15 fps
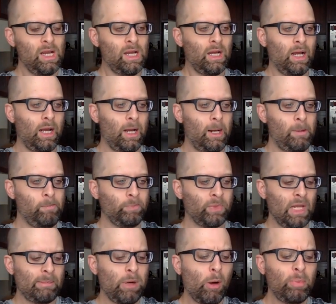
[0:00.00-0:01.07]
Um,
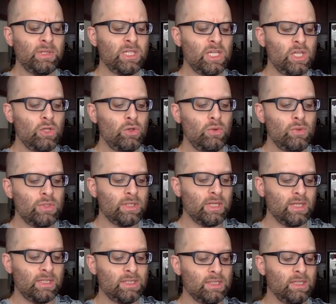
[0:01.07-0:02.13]
I'm hoping to use
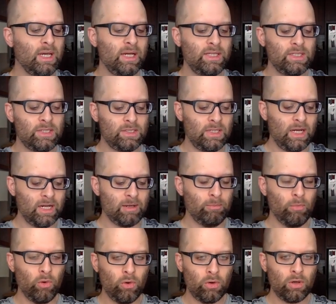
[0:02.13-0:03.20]
this Gunstock
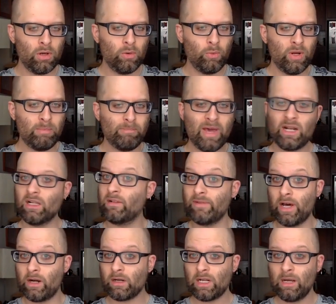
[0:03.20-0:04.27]
more when Medal of
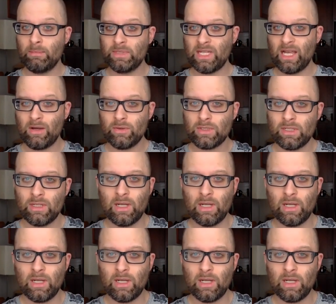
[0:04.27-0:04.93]
Honor comes out.